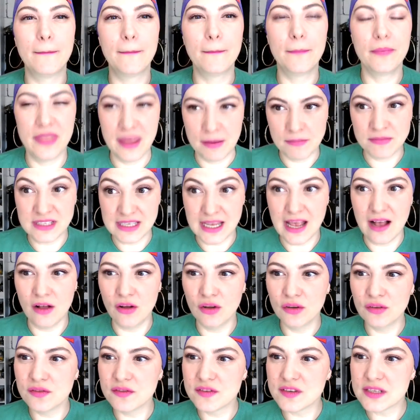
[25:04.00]

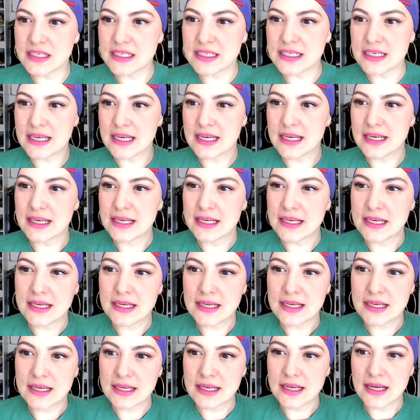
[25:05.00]
themselves.
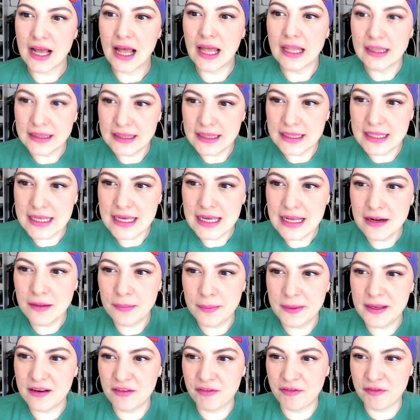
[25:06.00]
A little
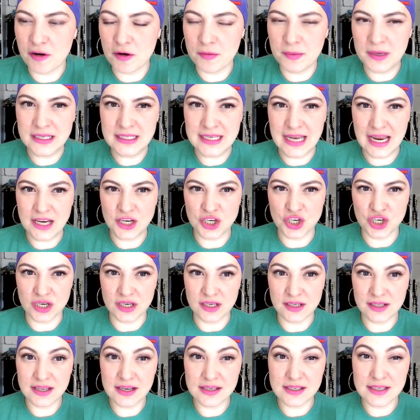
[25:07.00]
bit of
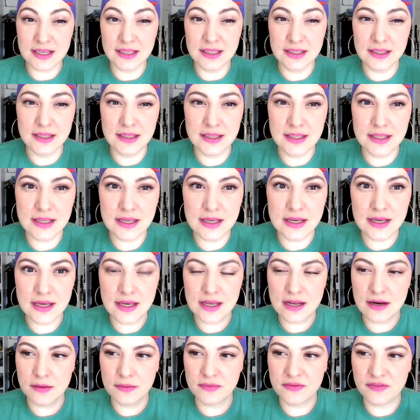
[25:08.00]
fermentation. There's a
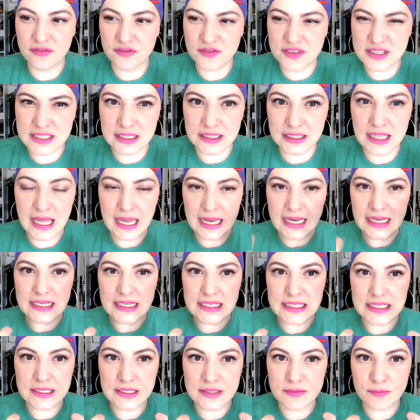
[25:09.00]
little slight
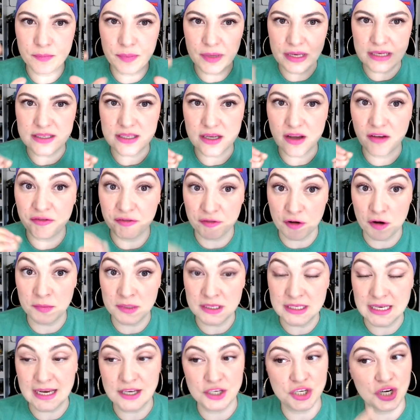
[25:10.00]
bit of
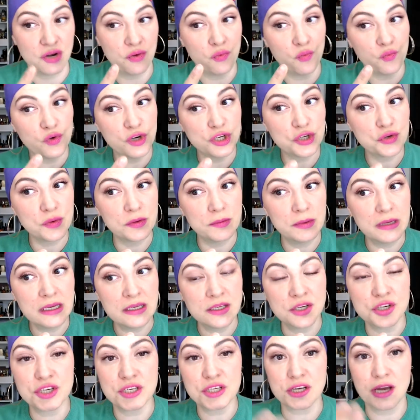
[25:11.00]
fermentation, which would be
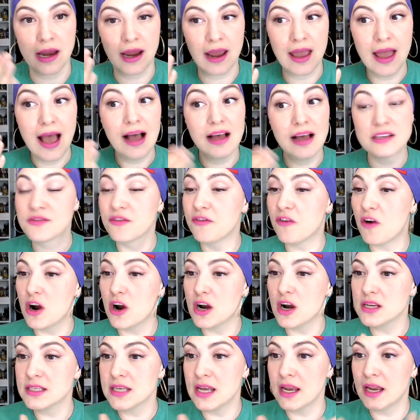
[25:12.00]
interesting. As far
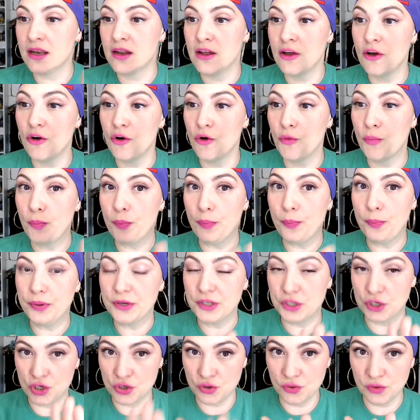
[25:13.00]
as I know,
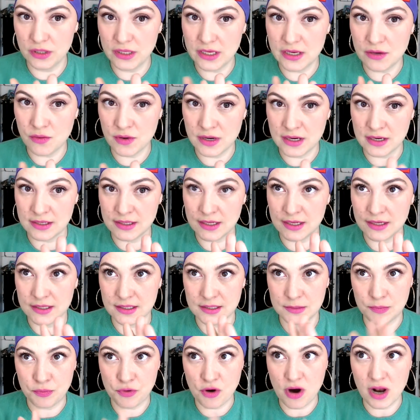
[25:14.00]
patchouli, when it is
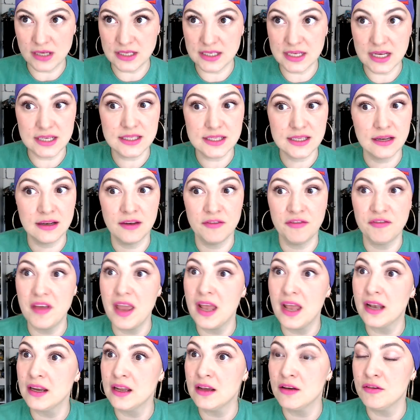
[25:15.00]
processed, and if
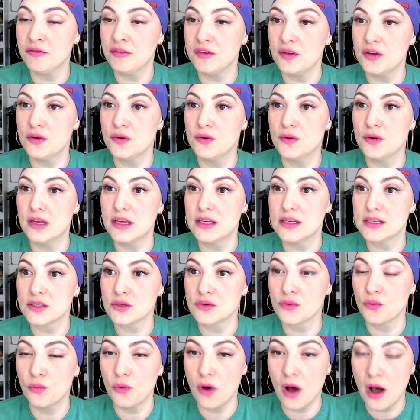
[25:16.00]
any of you is
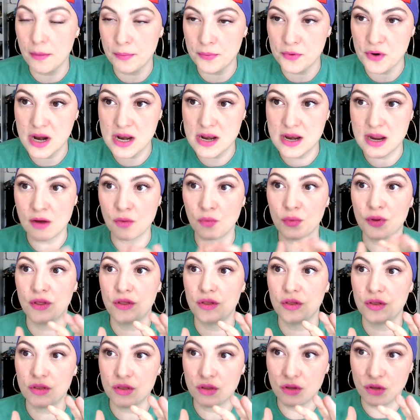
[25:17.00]
operating
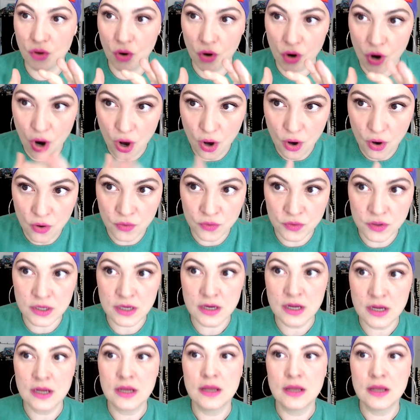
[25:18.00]
with your own